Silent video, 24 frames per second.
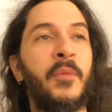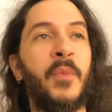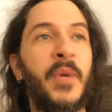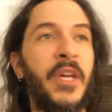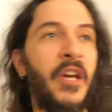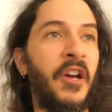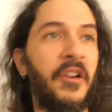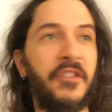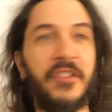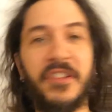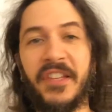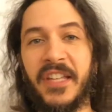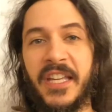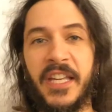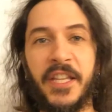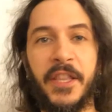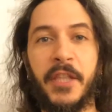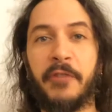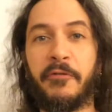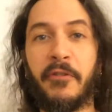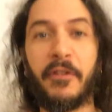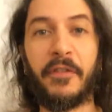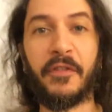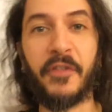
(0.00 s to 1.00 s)
we are seeing
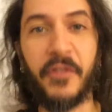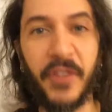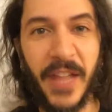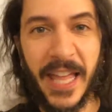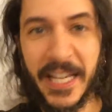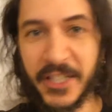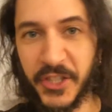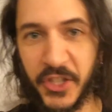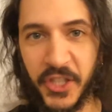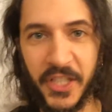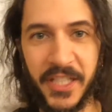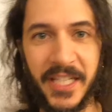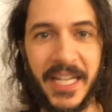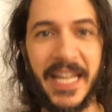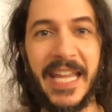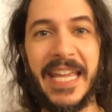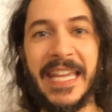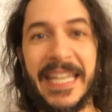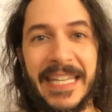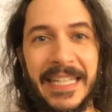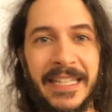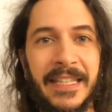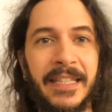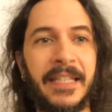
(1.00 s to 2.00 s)
the reflection
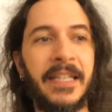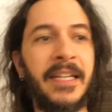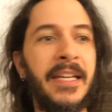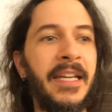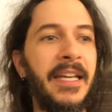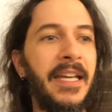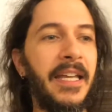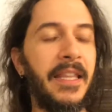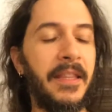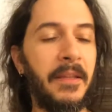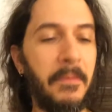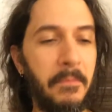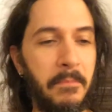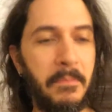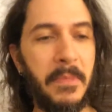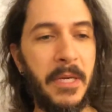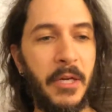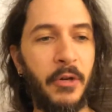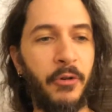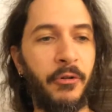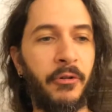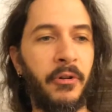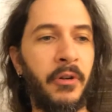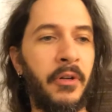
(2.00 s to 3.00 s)
in the
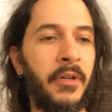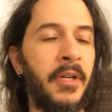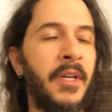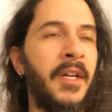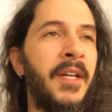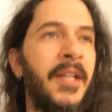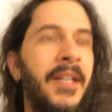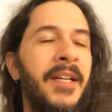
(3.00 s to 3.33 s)
mirror.